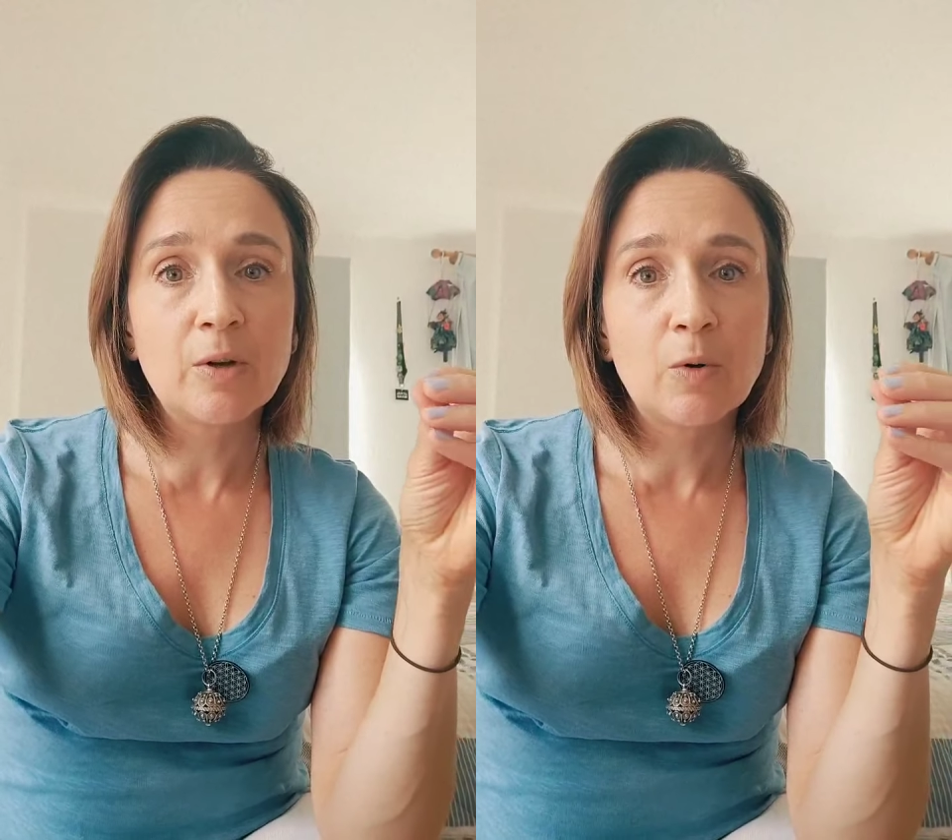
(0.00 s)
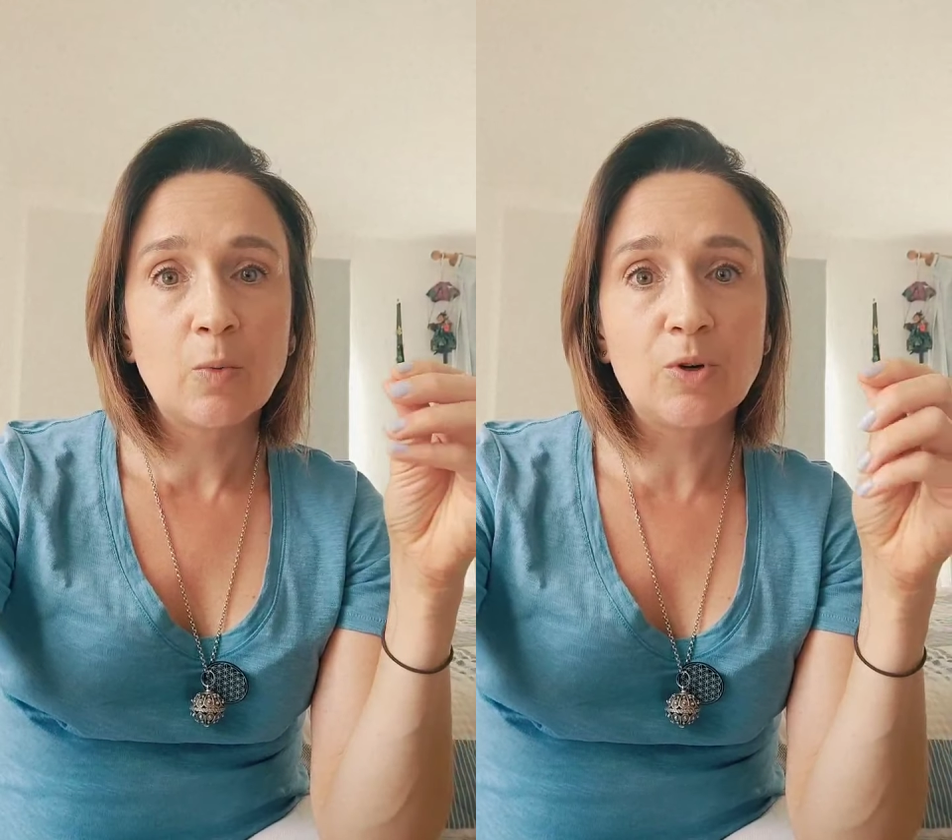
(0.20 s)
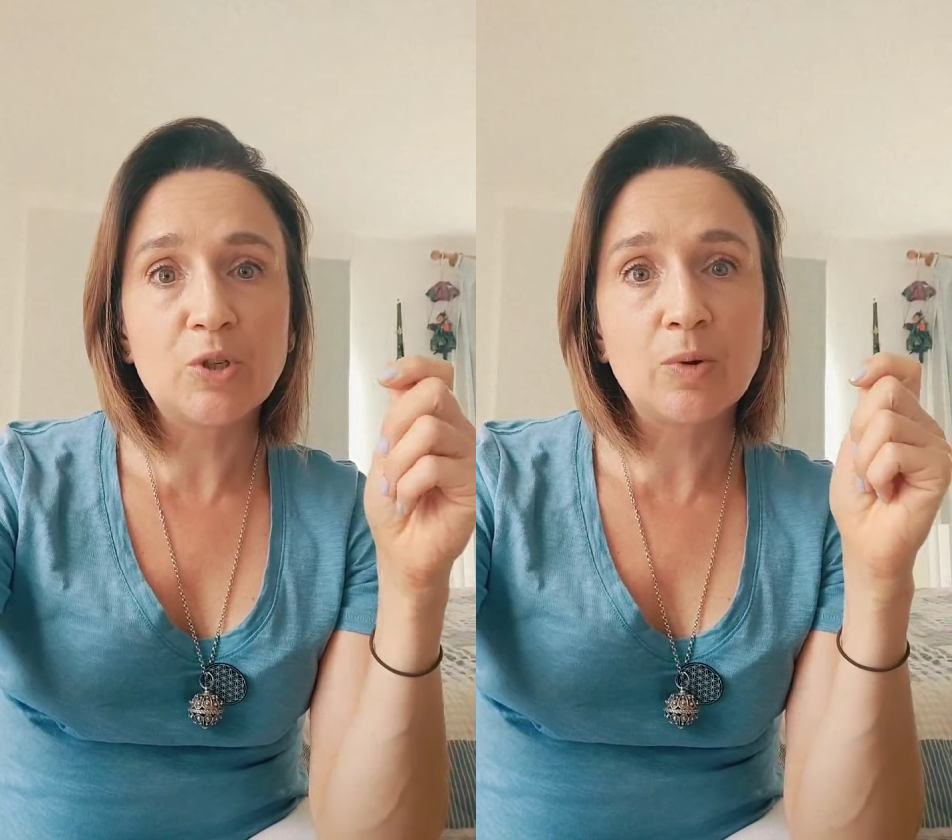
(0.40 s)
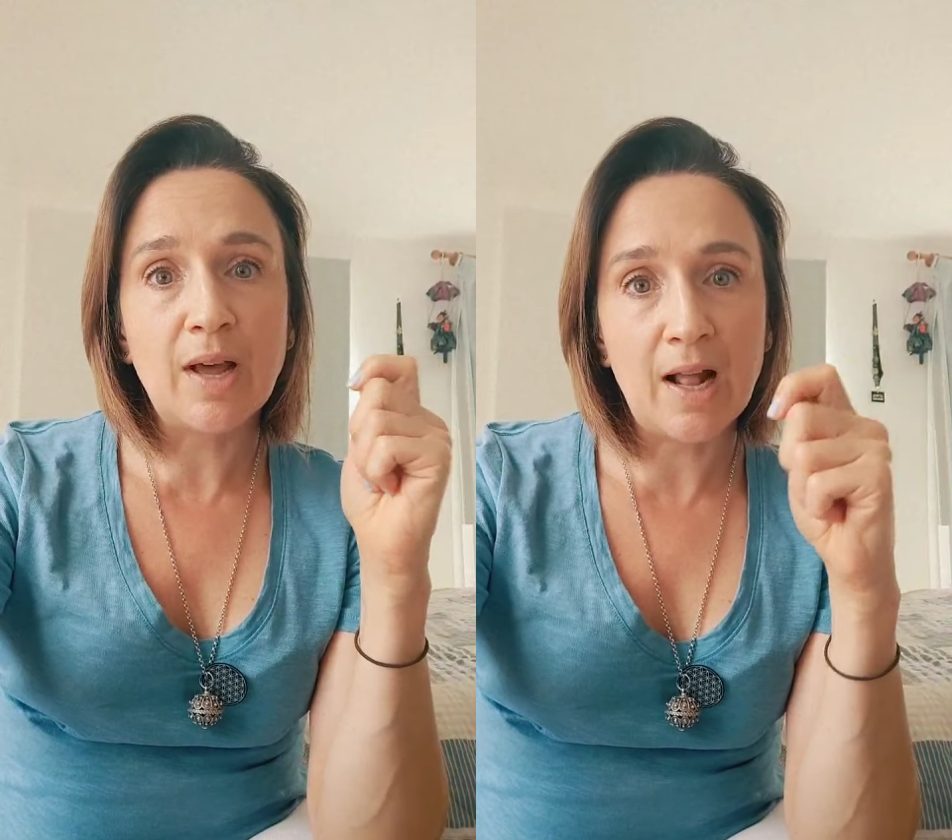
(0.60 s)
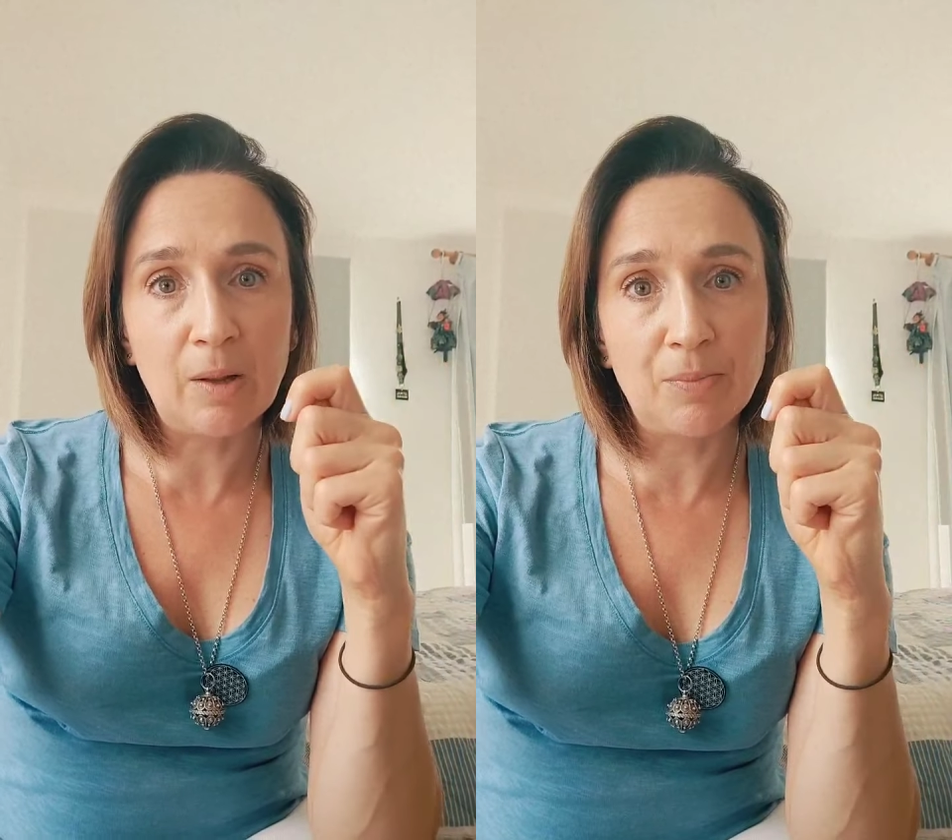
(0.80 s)
which will
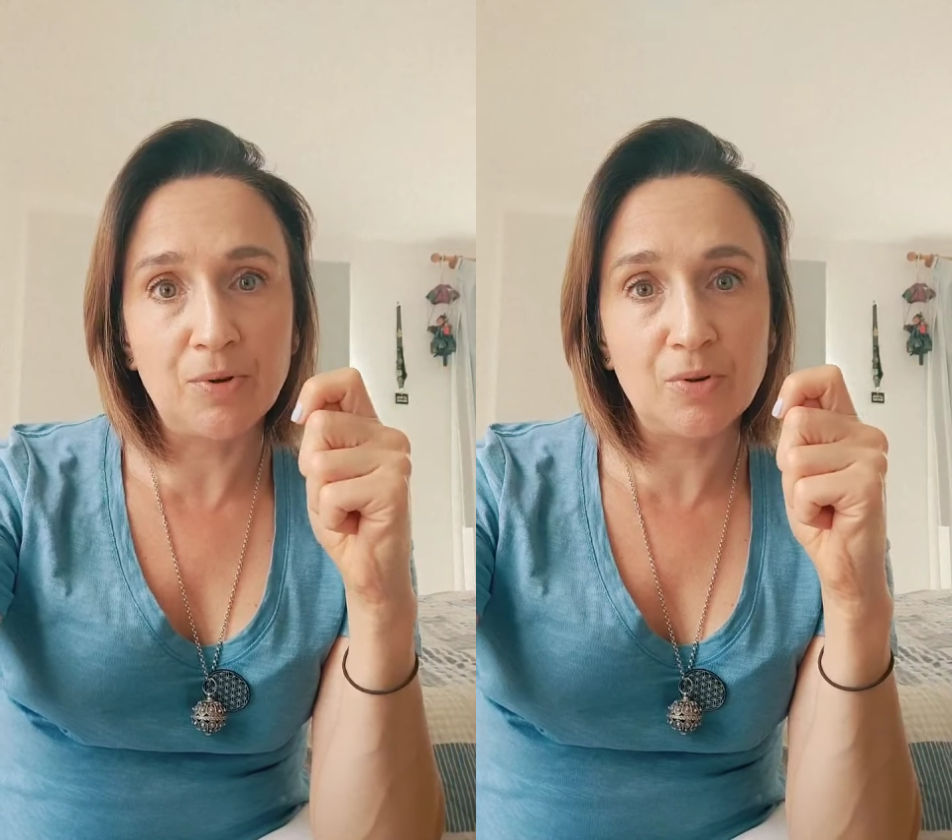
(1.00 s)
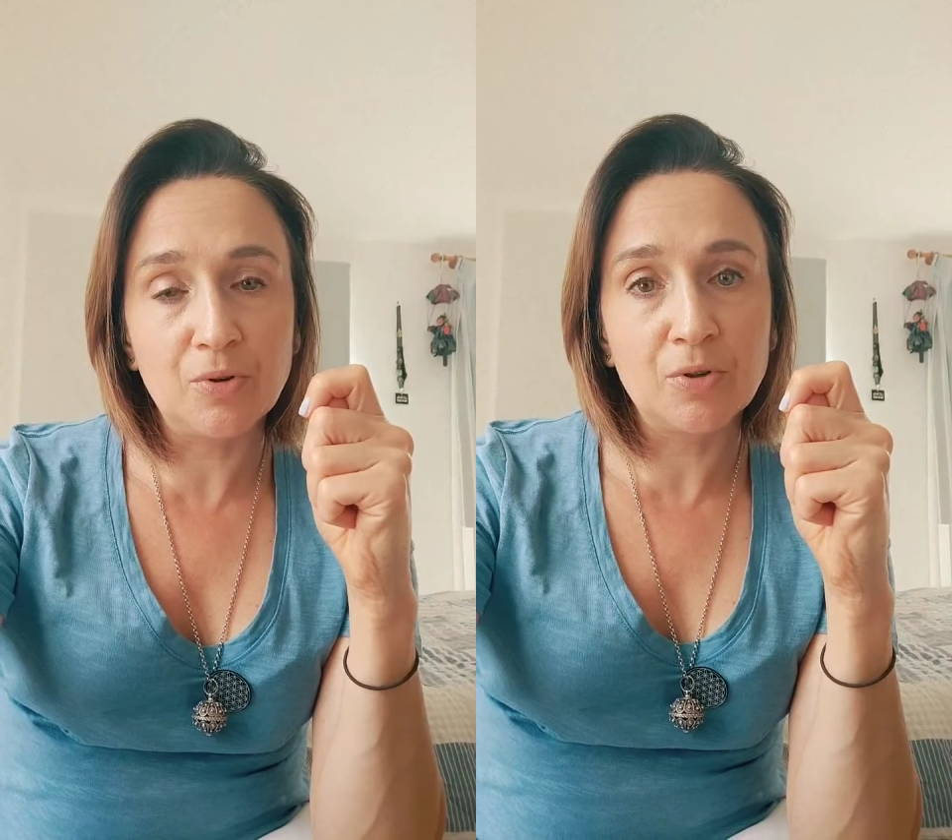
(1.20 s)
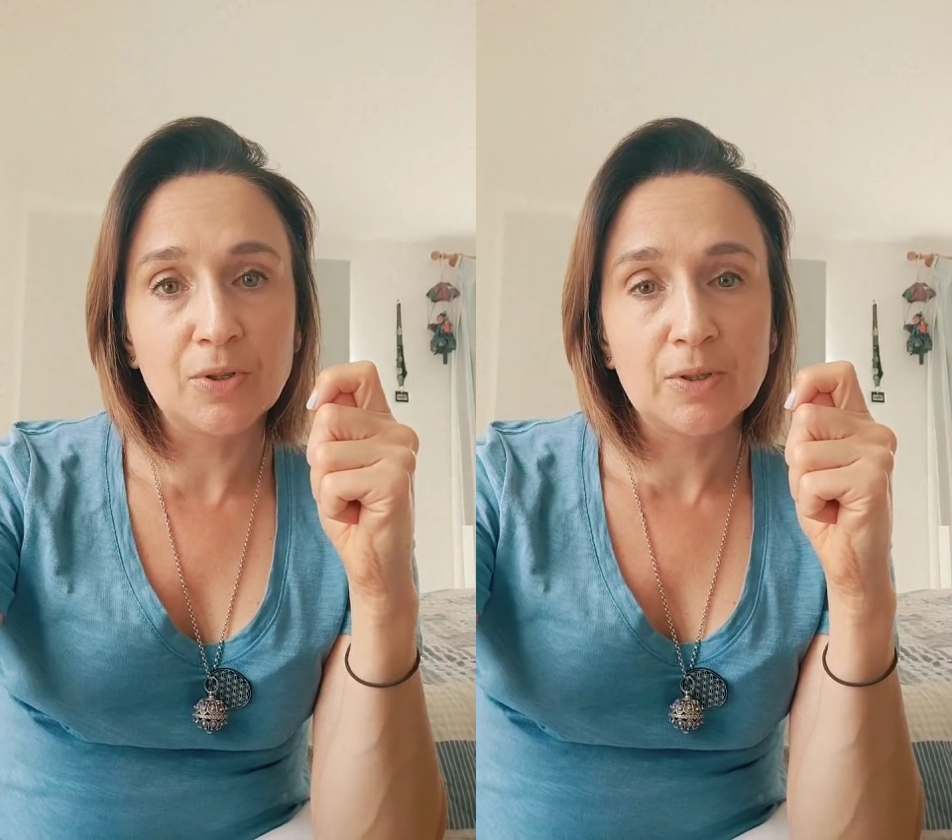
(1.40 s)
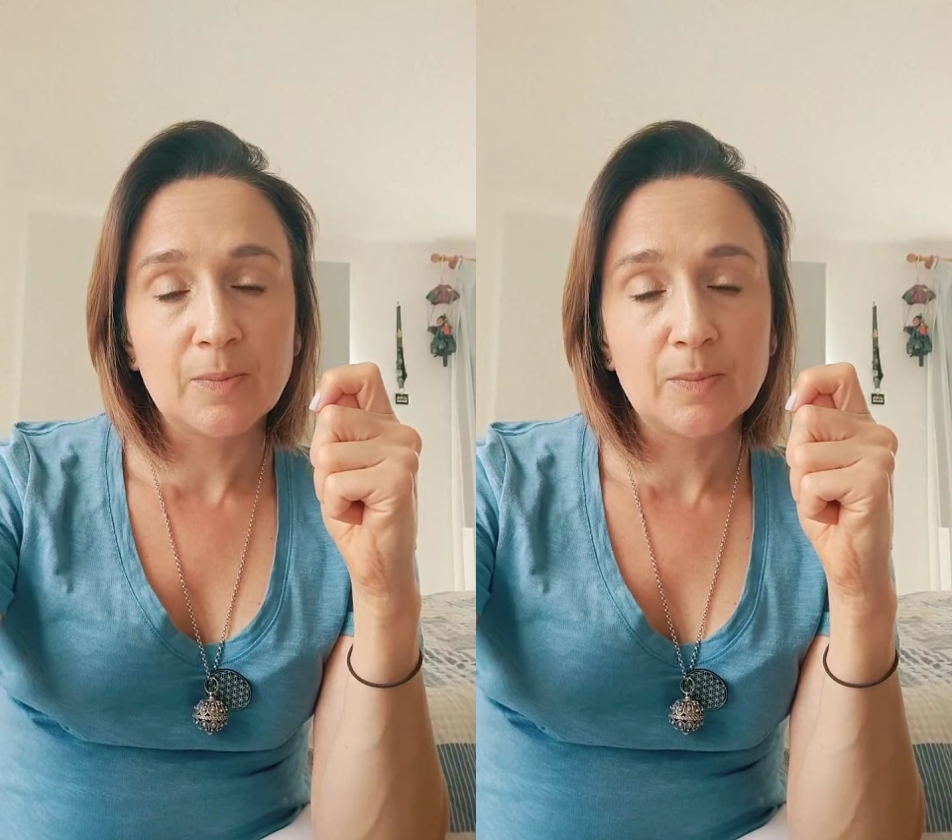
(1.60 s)
help you